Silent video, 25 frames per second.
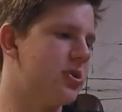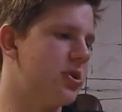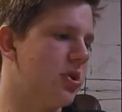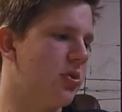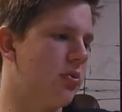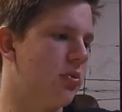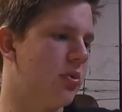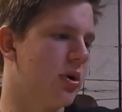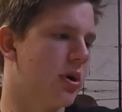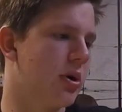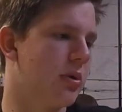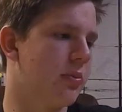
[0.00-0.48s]

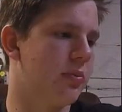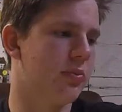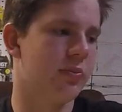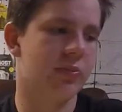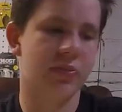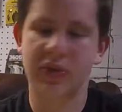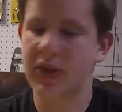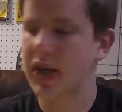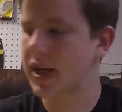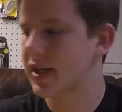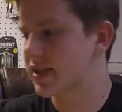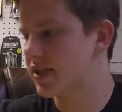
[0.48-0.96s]
So we're gonna
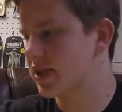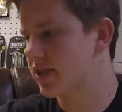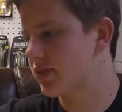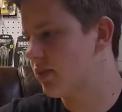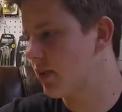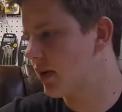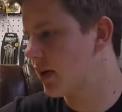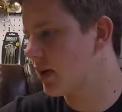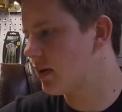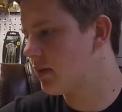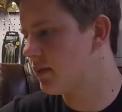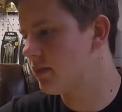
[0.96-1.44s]
Texas
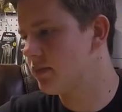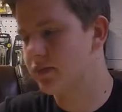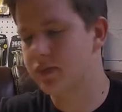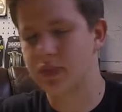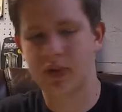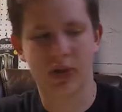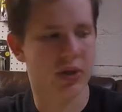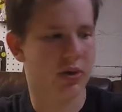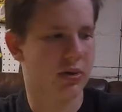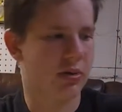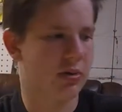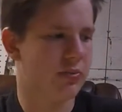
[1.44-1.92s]
rig them.
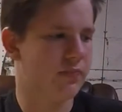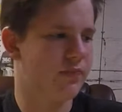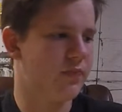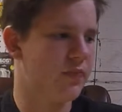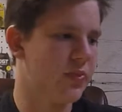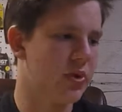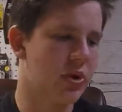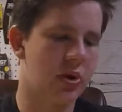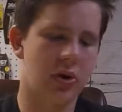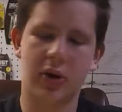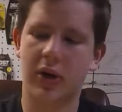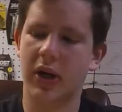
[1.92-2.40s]
You know,
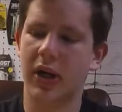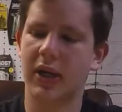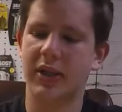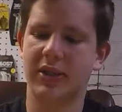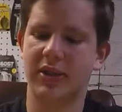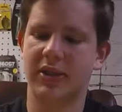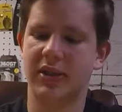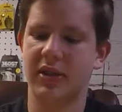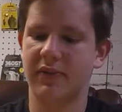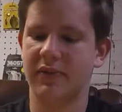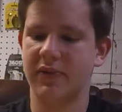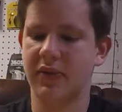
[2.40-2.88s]
all
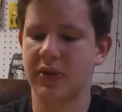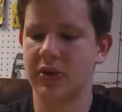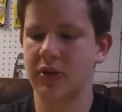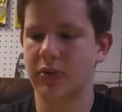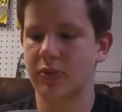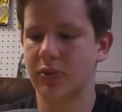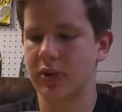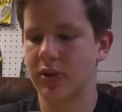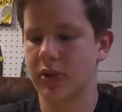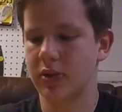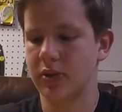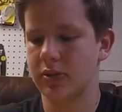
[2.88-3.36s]
kinds of stuff you can
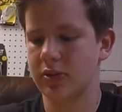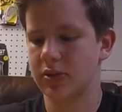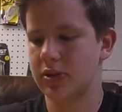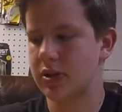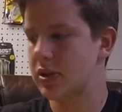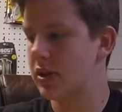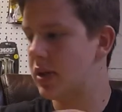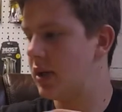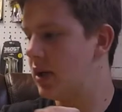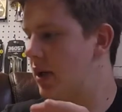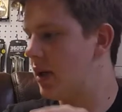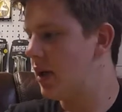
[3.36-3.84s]
do with
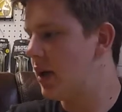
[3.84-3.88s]
those.